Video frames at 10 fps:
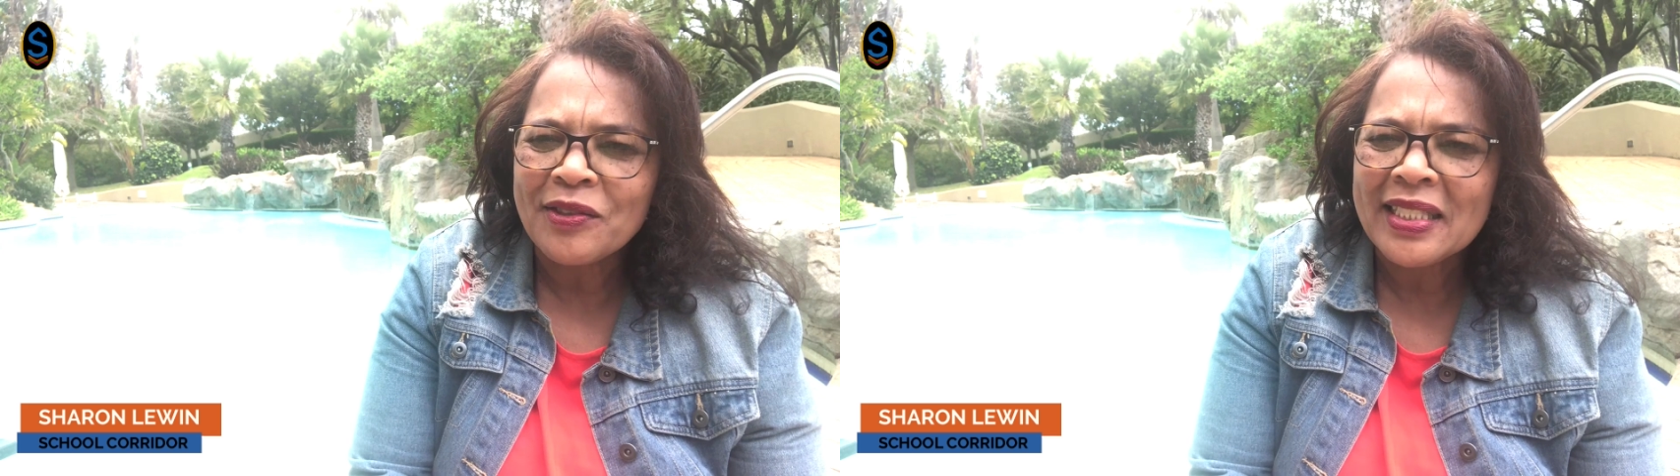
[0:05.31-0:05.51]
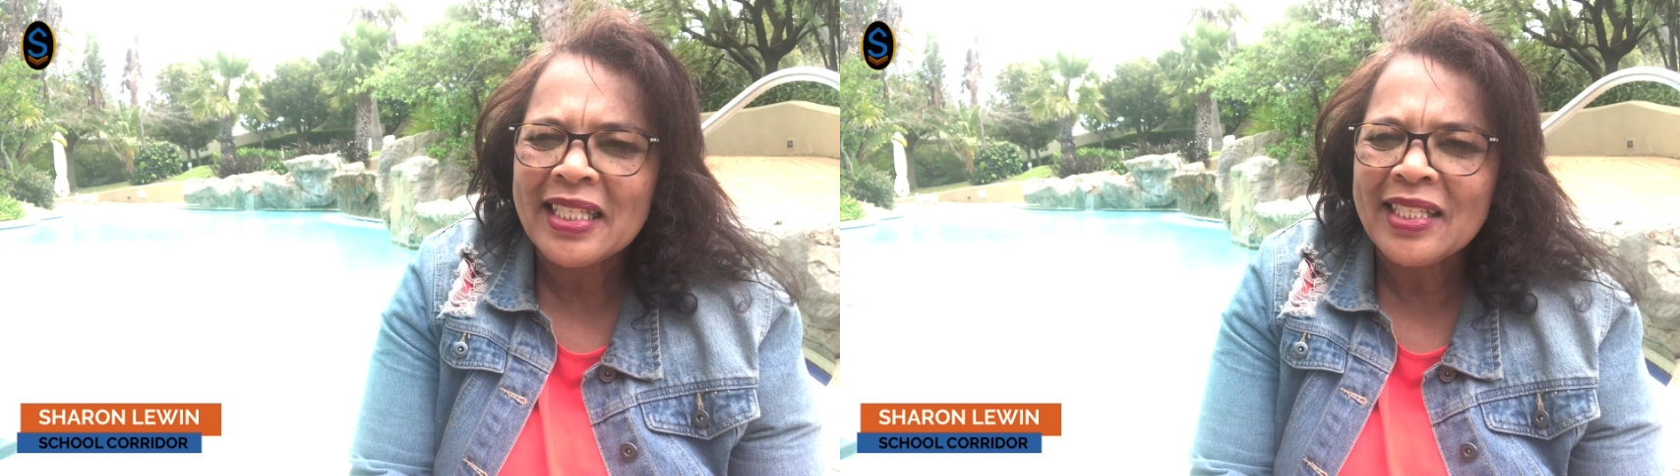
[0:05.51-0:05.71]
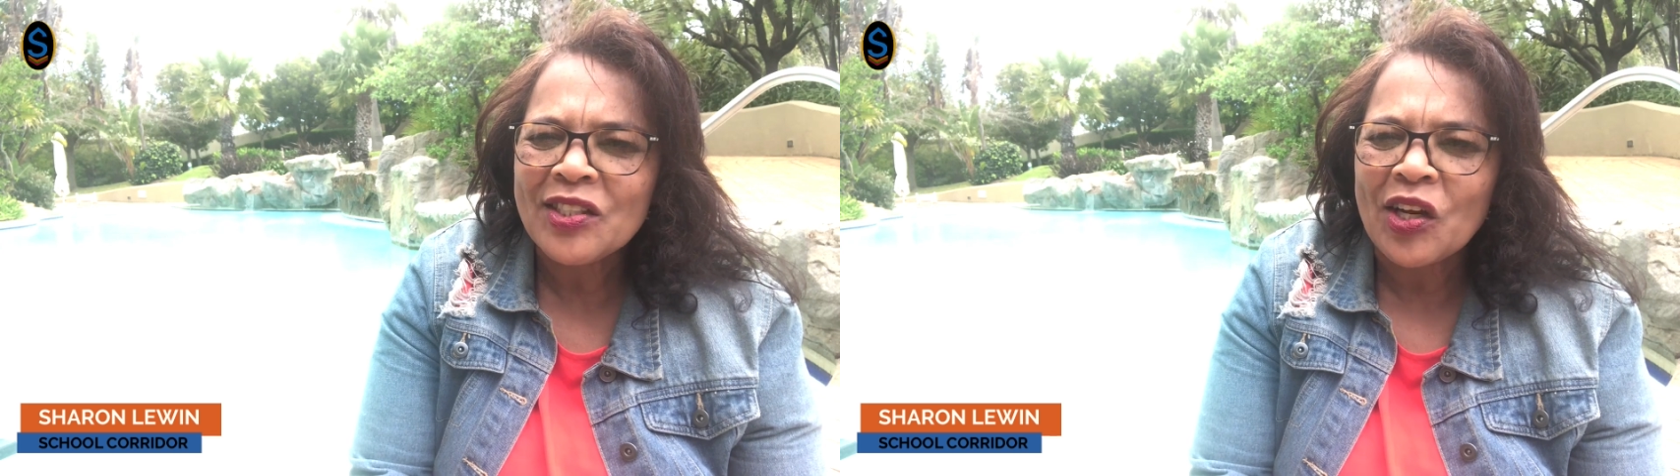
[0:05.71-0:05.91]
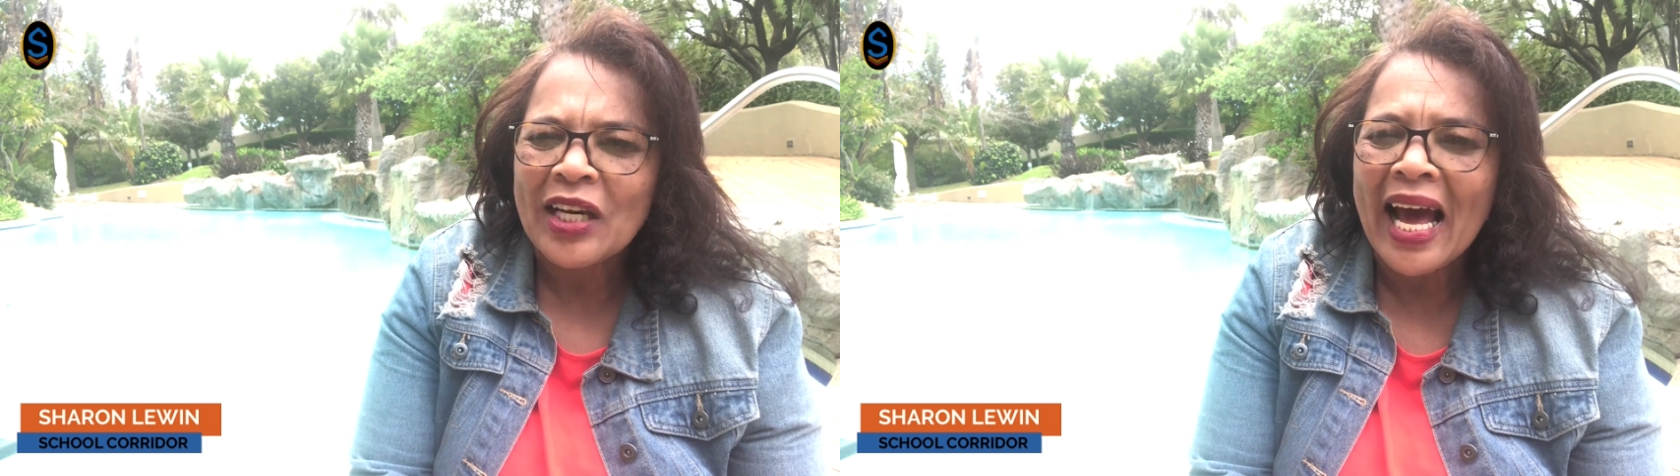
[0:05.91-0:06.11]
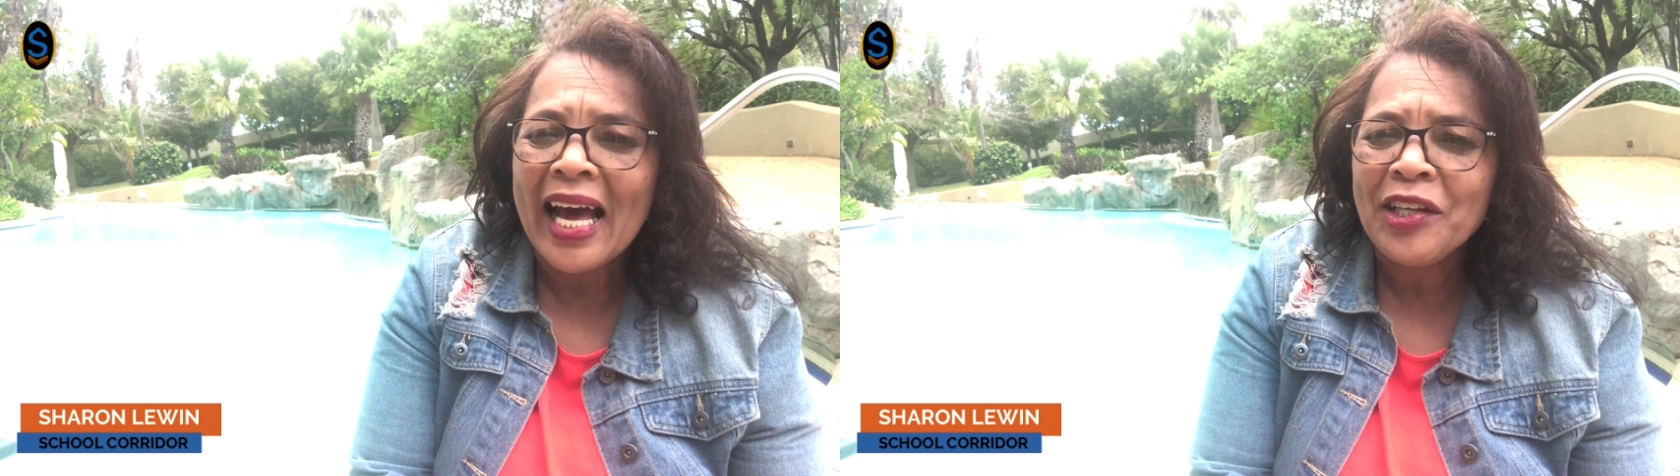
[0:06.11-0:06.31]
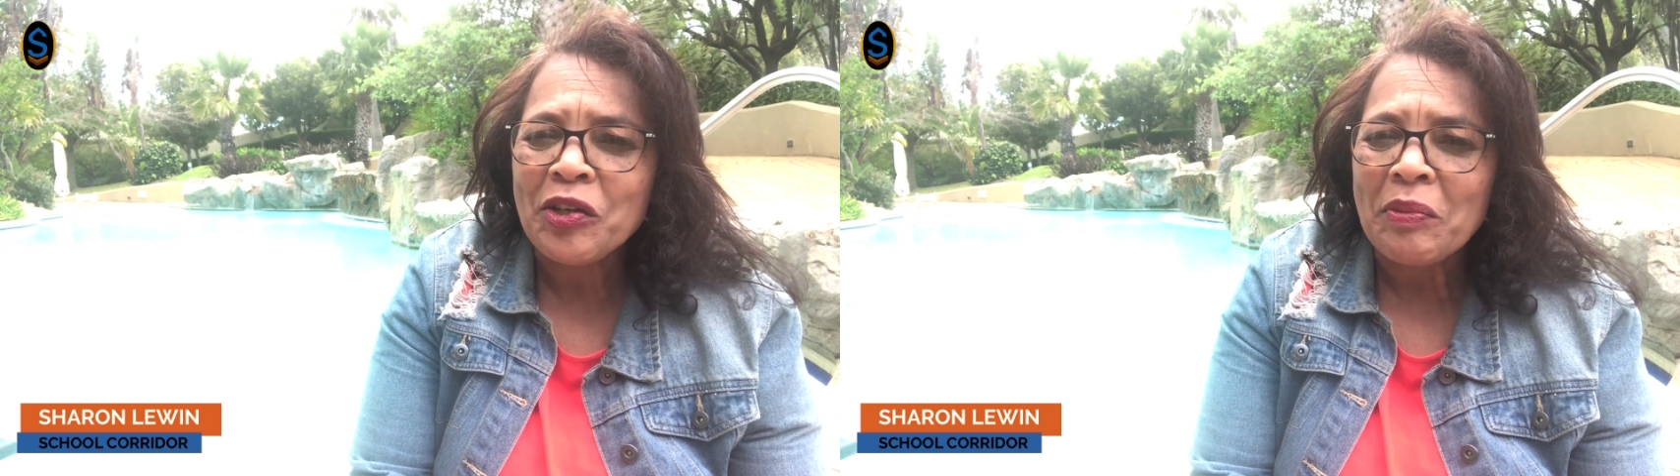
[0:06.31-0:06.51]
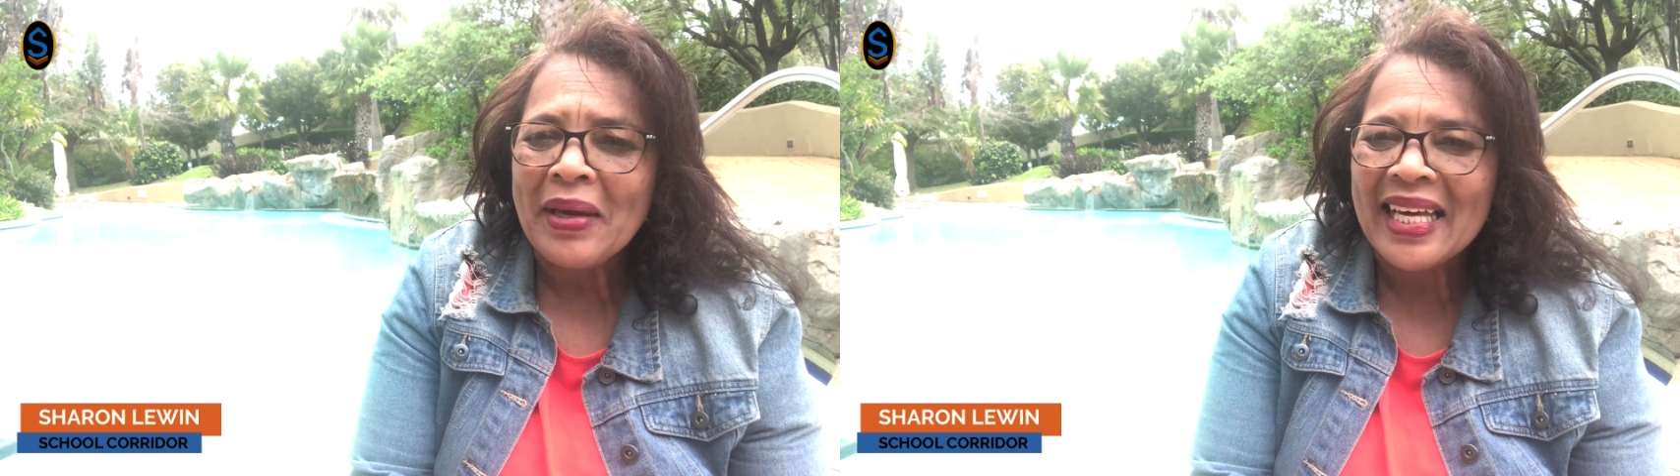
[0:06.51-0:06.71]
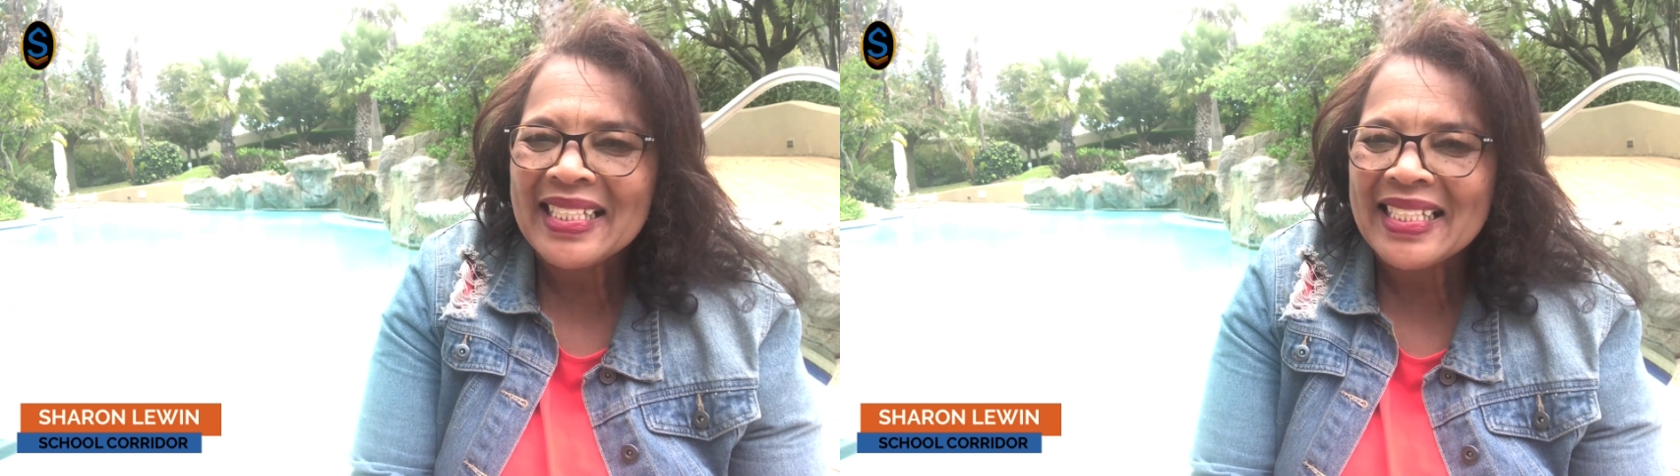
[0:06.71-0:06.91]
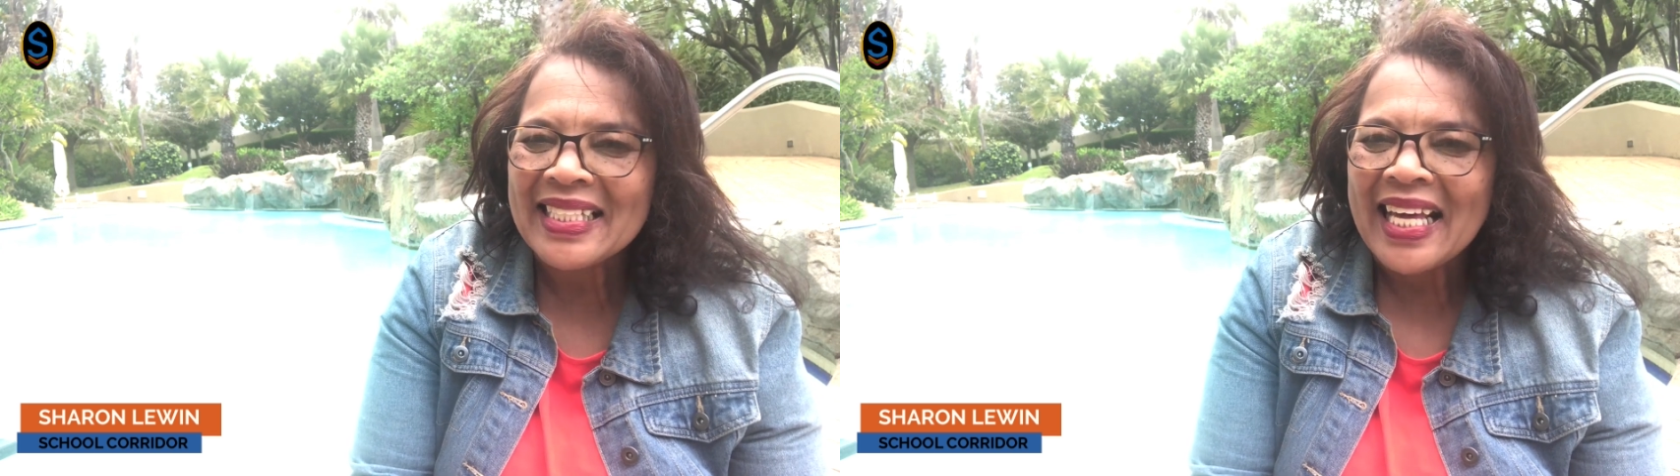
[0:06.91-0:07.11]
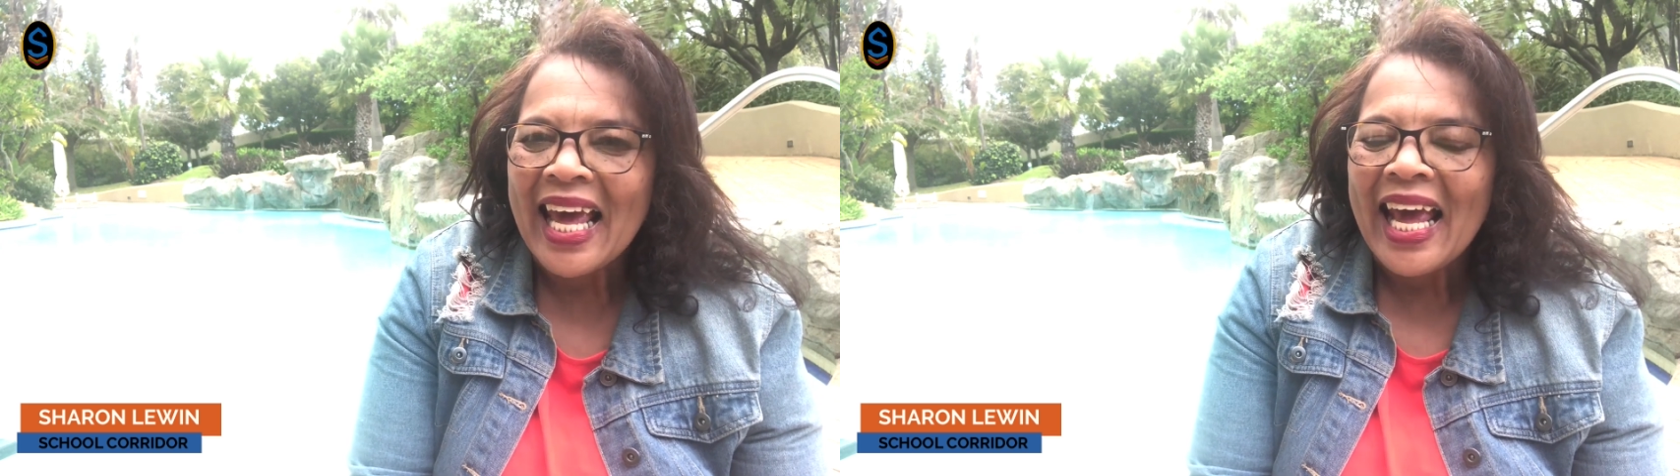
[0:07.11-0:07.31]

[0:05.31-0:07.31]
series on IQMS,